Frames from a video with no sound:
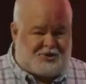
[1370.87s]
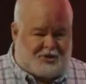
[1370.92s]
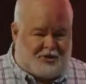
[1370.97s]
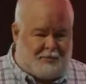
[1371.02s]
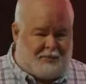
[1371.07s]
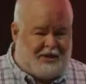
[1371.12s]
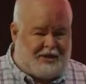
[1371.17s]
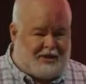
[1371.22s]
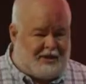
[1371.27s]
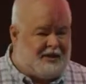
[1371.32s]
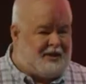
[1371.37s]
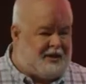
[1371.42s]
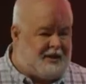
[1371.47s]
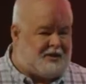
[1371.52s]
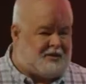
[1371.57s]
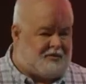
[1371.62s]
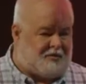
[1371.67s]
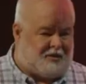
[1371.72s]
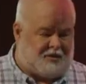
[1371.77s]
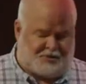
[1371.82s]
committed in
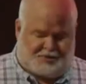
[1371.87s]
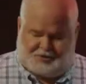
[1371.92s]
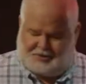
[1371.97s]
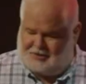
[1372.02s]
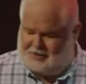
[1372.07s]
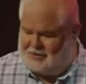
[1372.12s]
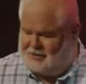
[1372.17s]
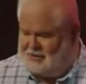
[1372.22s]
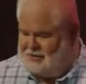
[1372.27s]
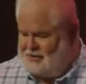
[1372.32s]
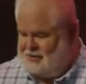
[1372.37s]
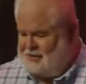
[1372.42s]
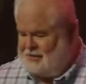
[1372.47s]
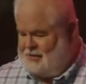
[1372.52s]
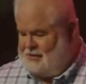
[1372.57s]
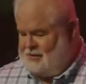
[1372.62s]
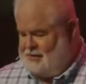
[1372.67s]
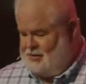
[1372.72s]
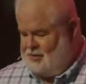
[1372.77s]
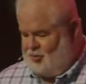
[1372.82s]
ignorance.
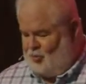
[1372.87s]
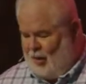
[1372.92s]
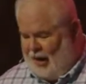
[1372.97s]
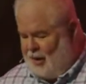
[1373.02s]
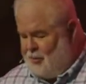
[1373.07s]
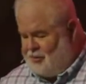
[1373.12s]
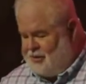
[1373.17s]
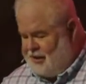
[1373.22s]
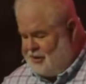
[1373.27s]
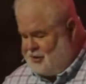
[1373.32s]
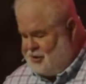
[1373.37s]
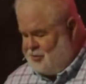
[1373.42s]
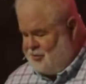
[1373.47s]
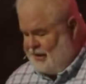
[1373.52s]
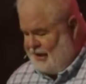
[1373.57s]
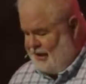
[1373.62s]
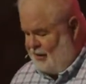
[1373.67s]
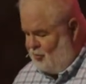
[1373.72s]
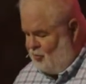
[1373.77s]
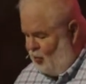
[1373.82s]
Why would they do
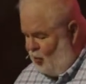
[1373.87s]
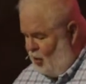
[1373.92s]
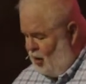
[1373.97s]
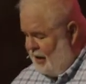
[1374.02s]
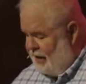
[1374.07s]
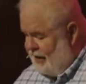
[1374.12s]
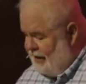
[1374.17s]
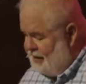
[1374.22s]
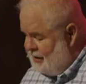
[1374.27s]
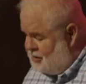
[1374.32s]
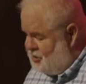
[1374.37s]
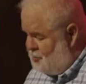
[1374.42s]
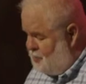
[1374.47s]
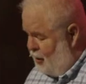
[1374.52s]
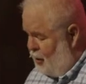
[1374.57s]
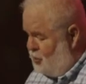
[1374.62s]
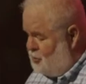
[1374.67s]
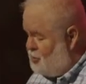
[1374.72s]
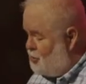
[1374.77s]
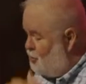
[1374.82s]
that? 1, it
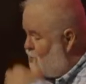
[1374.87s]
exposed the